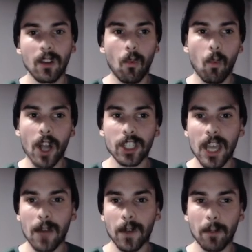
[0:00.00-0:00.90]
Watch
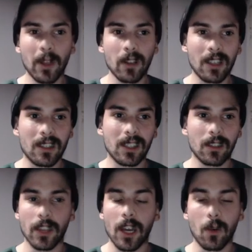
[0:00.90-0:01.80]
out for the Billikens
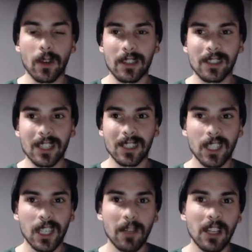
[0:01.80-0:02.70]
though, as this
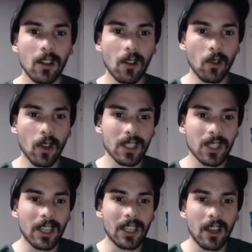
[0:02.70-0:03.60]
team looks
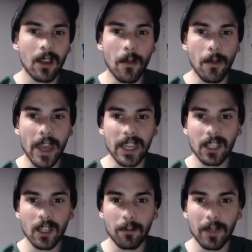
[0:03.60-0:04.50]
like they
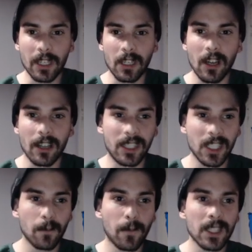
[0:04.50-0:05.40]
could be a
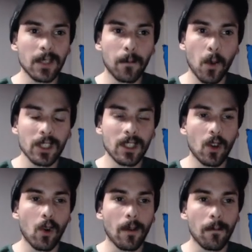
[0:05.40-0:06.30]
defensive force in the
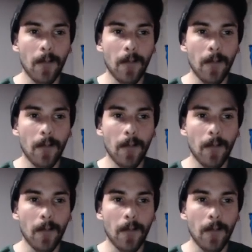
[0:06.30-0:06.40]
court.